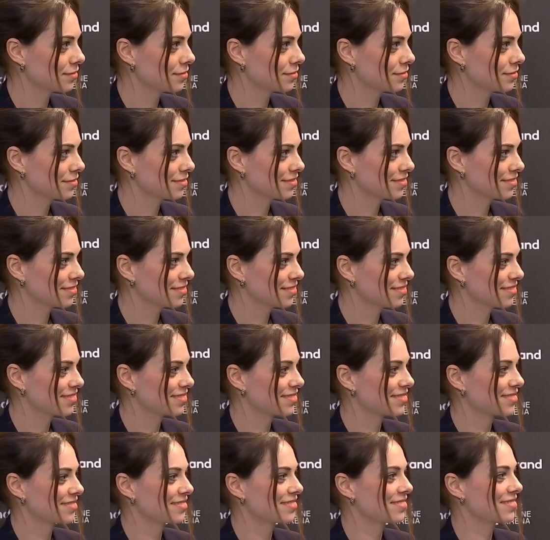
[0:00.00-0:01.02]

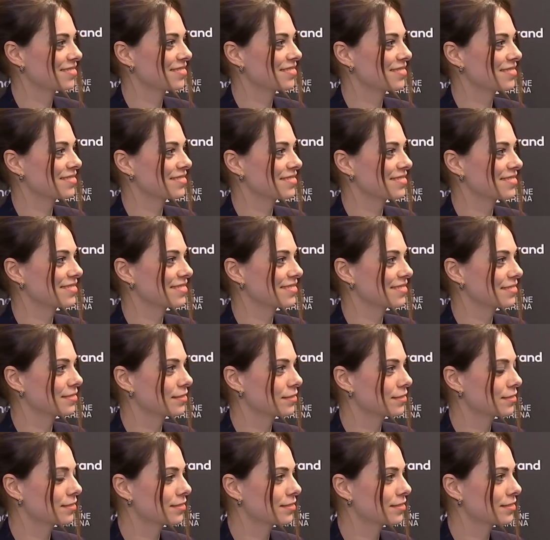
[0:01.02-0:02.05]

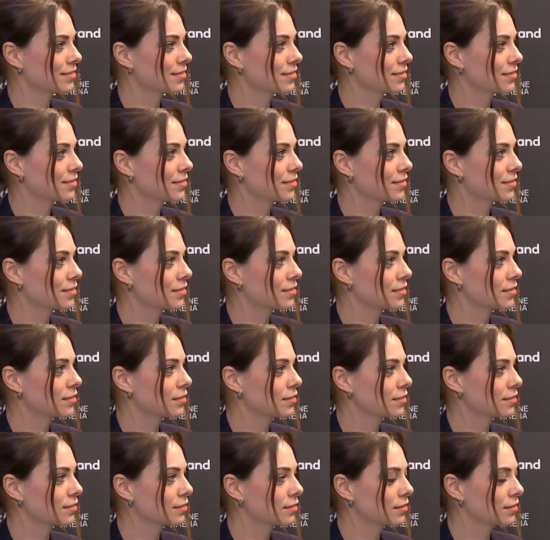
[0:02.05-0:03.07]

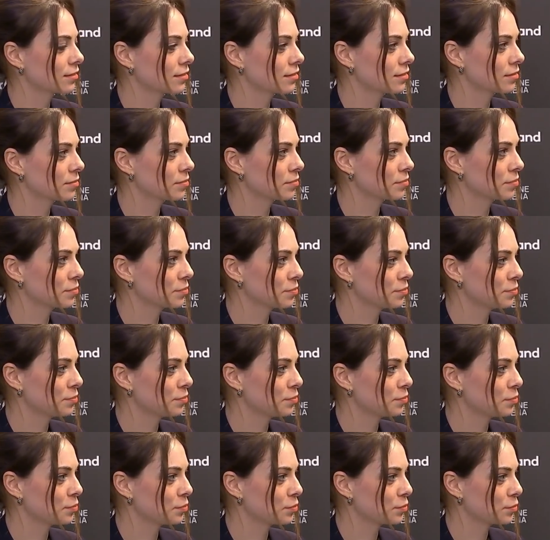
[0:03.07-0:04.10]

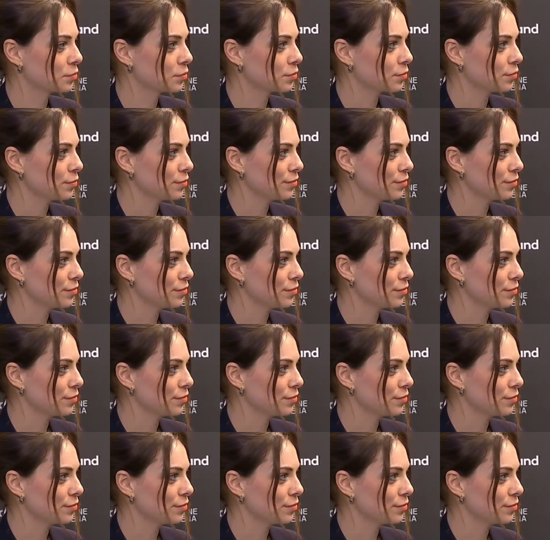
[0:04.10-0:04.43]
This person isn't speaking.